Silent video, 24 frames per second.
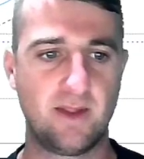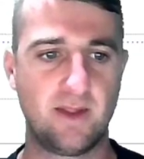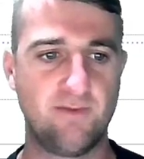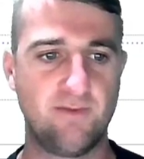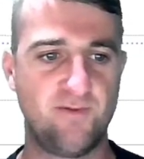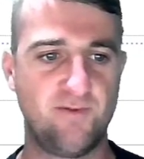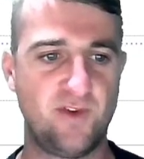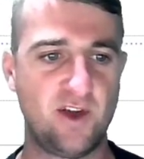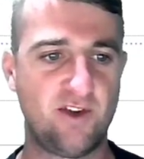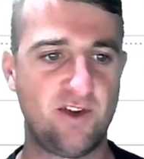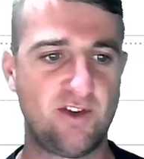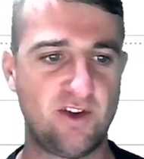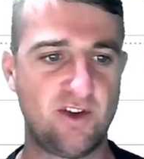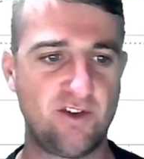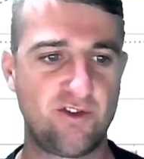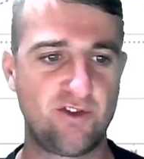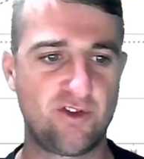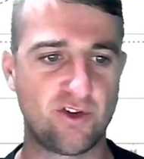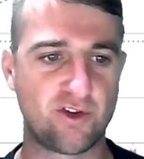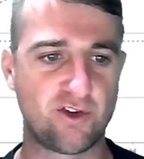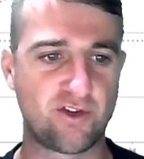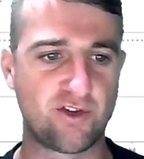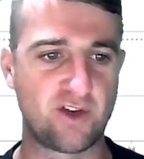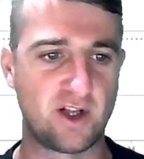This is
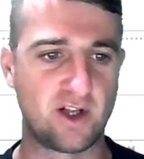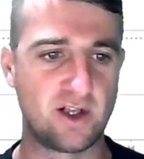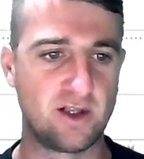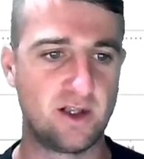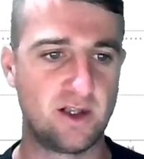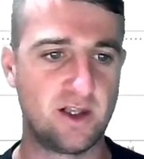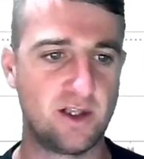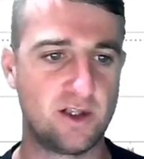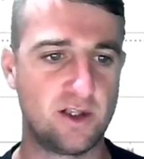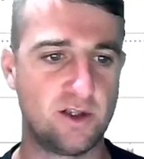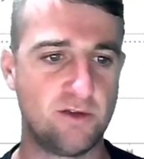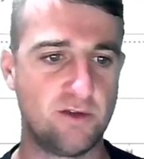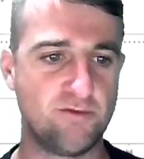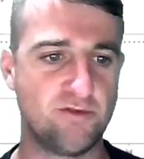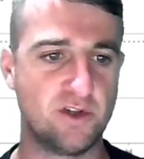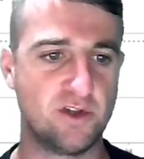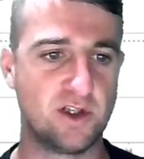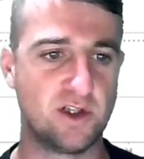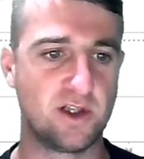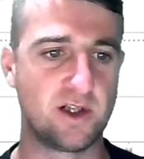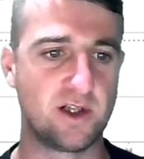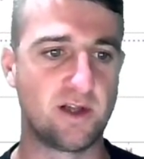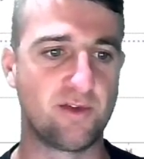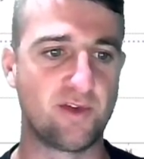just a little
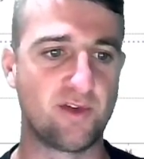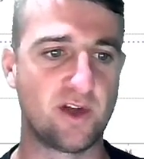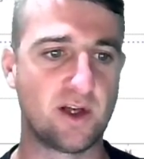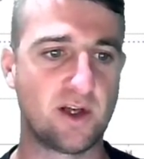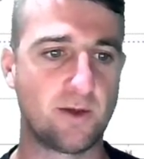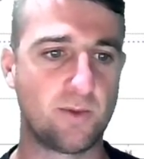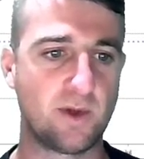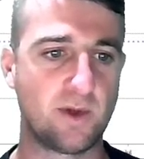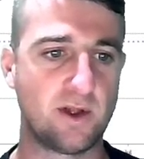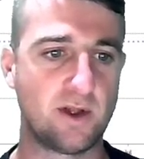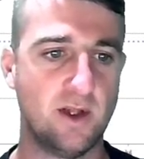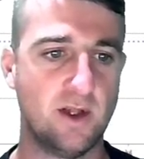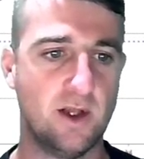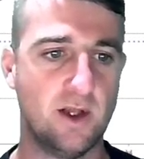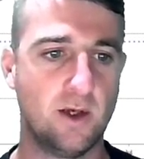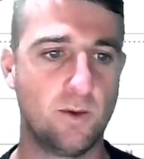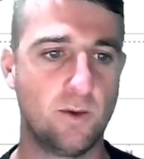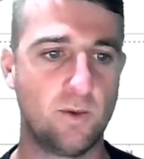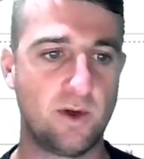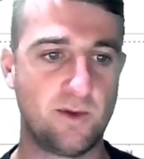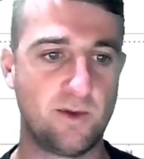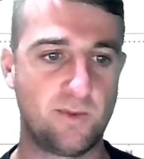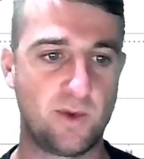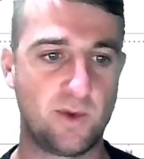relief here. We,
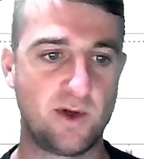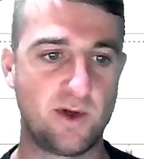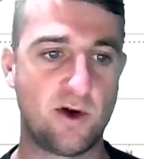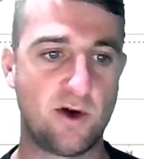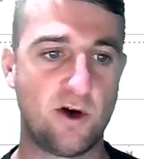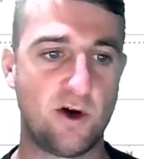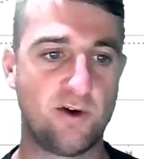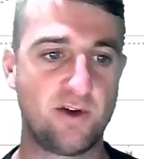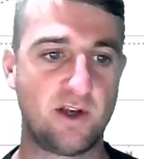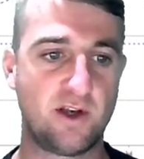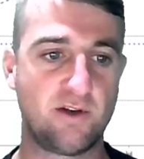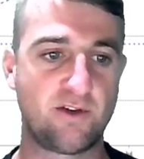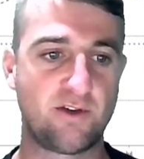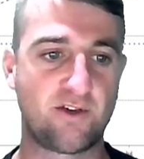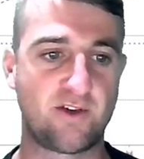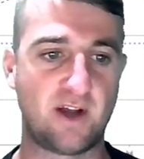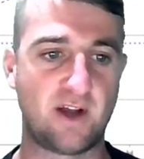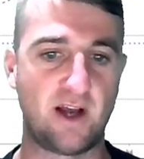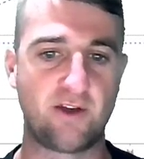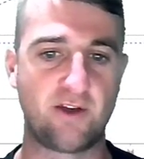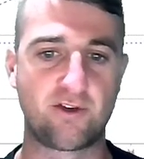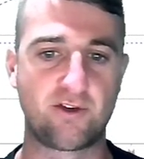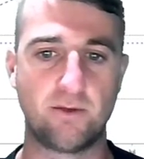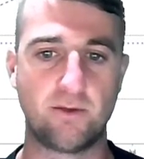we're, we're already
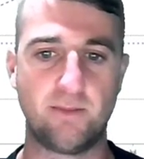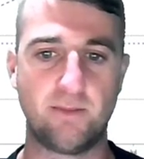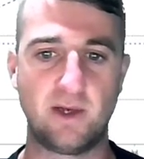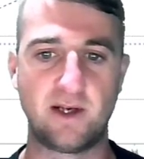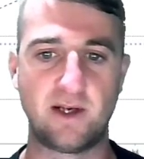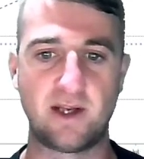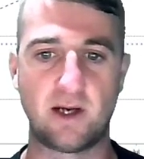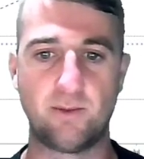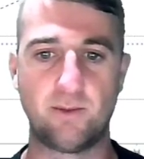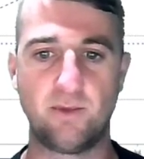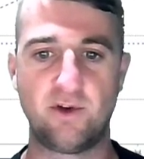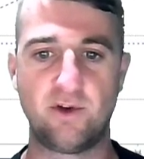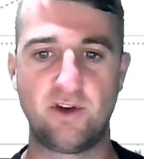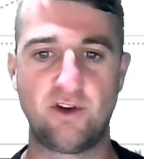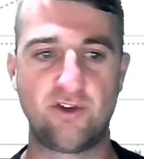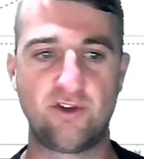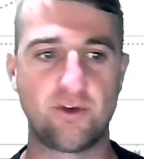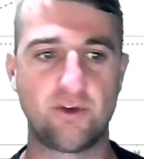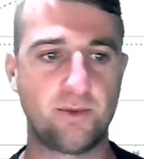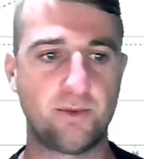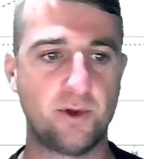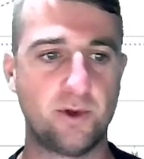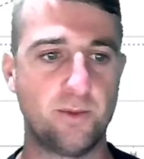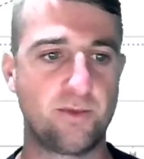starting to come back down. We did
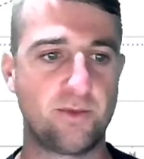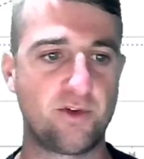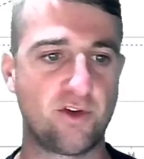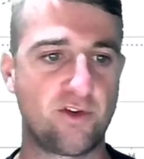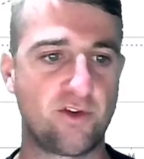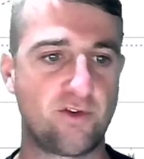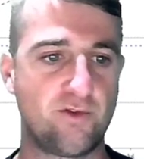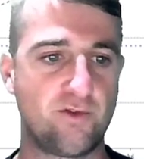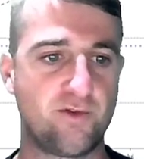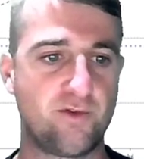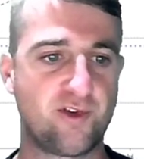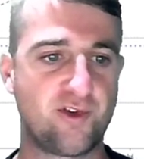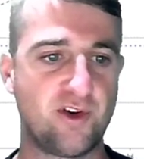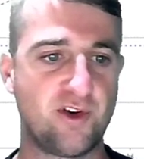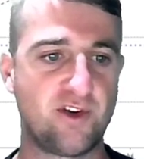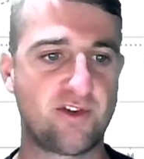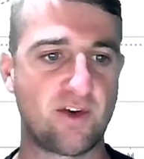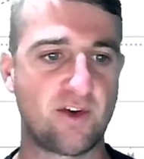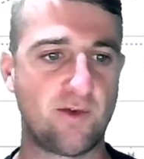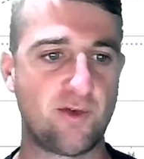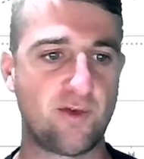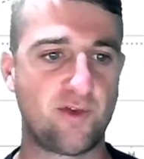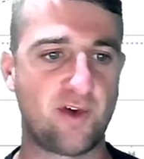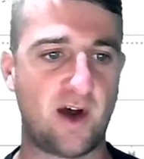jump up to
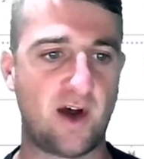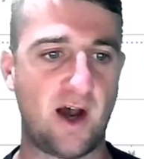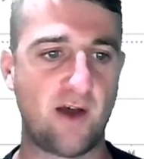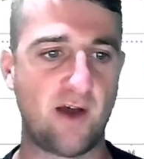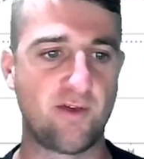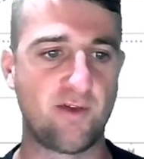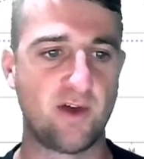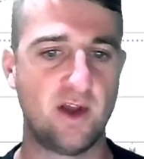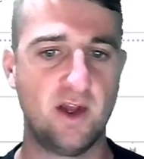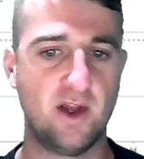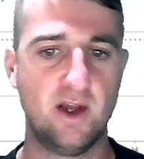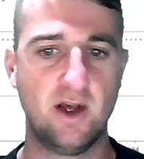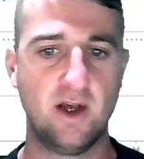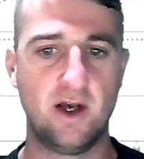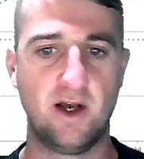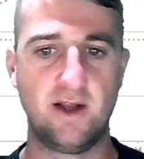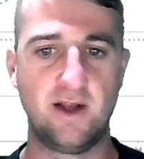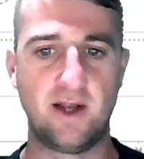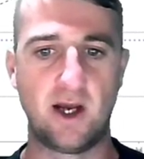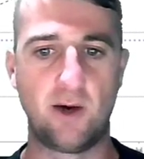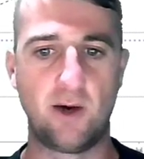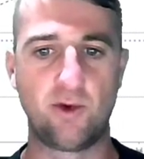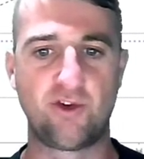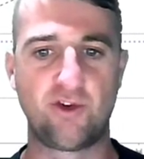375
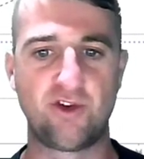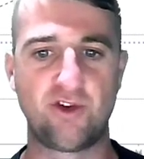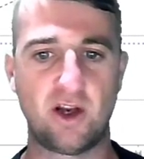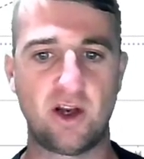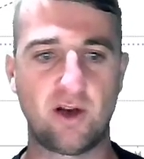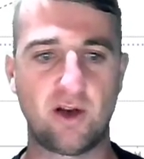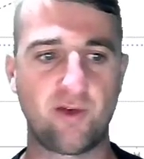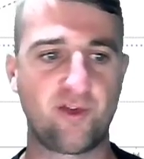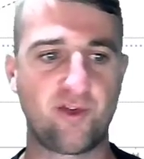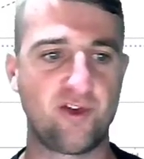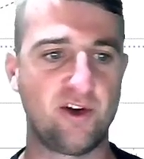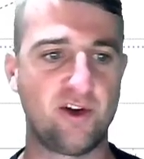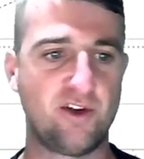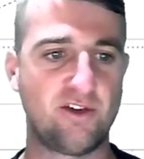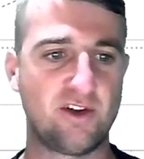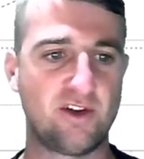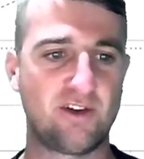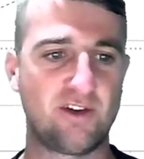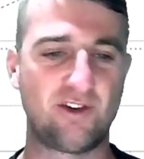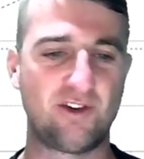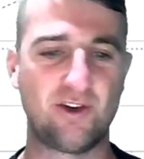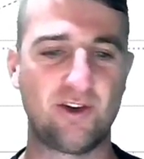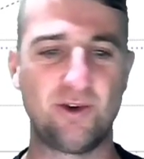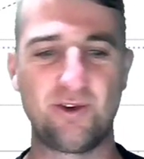and now we're trading at
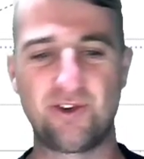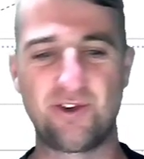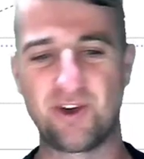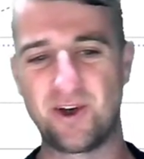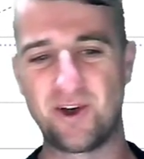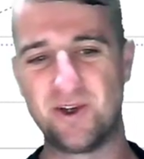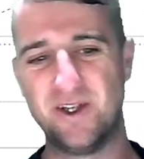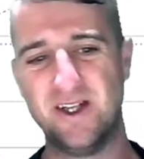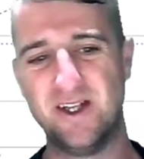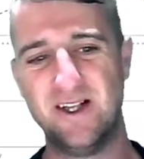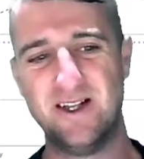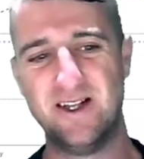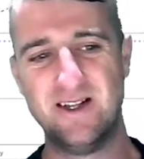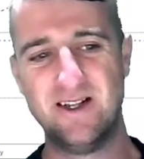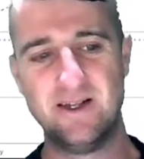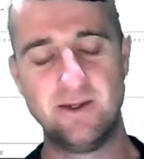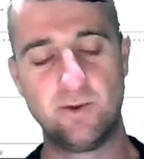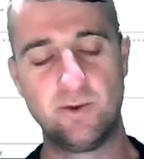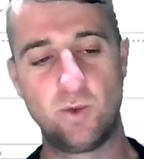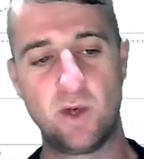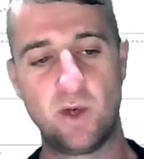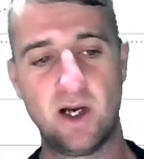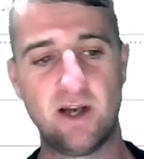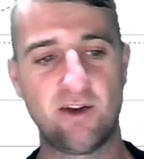362. So
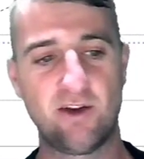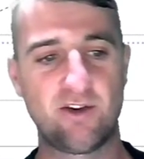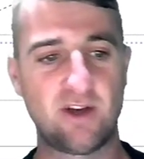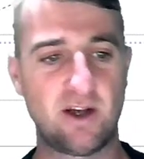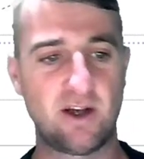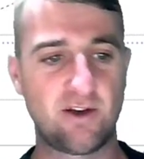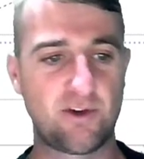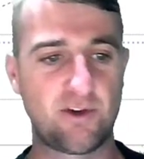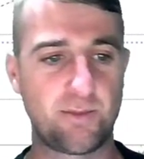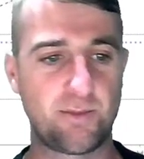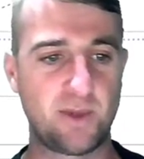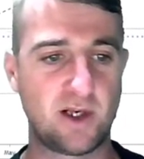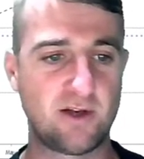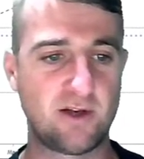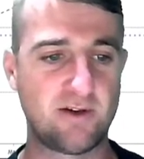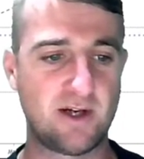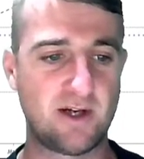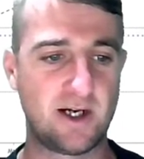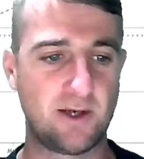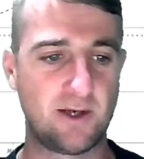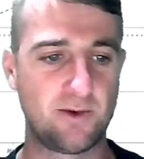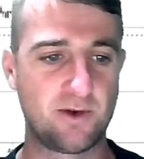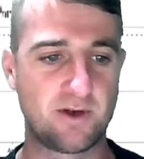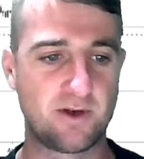we are starting to spin
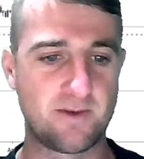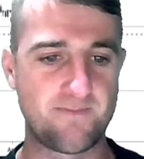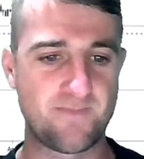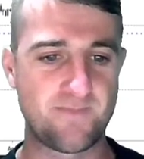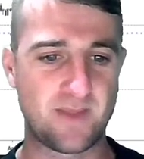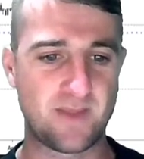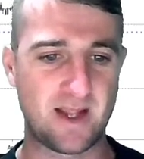around.